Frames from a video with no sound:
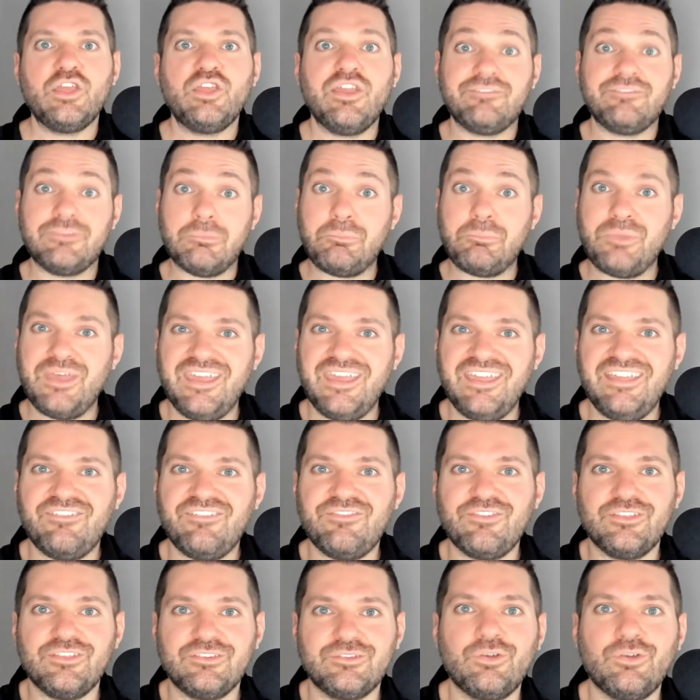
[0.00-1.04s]
You have to pay
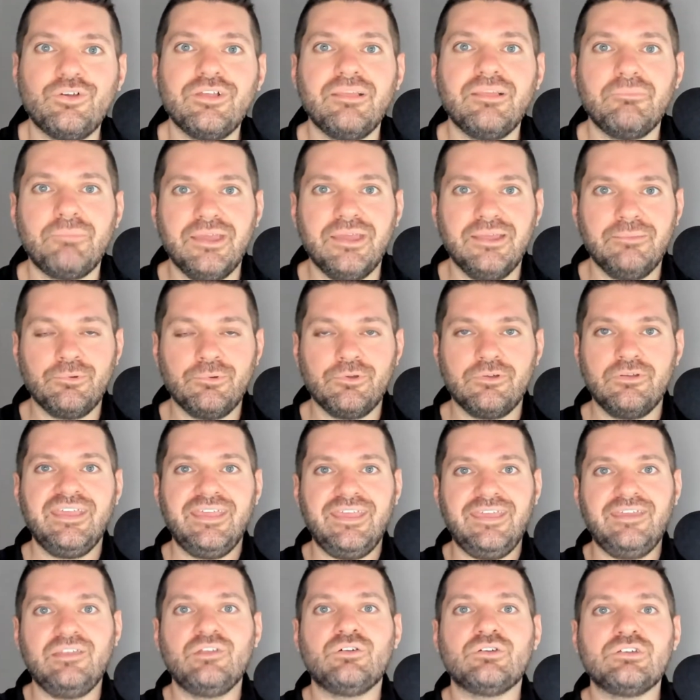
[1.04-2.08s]
for the toilet paper
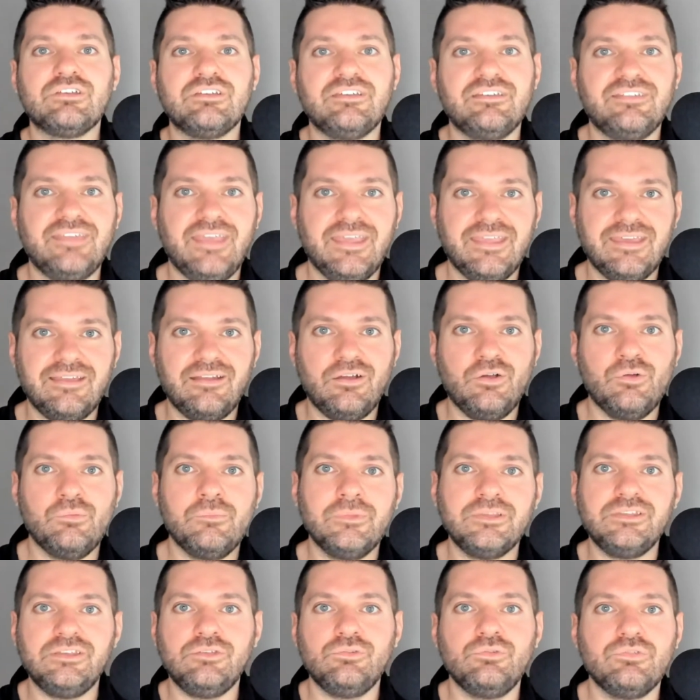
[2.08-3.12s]
in order to take it home
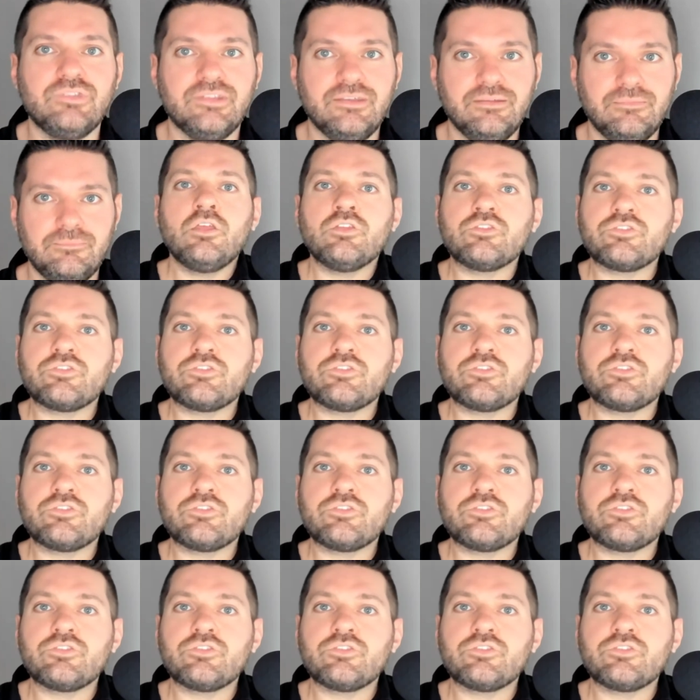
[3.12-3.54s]
and use it.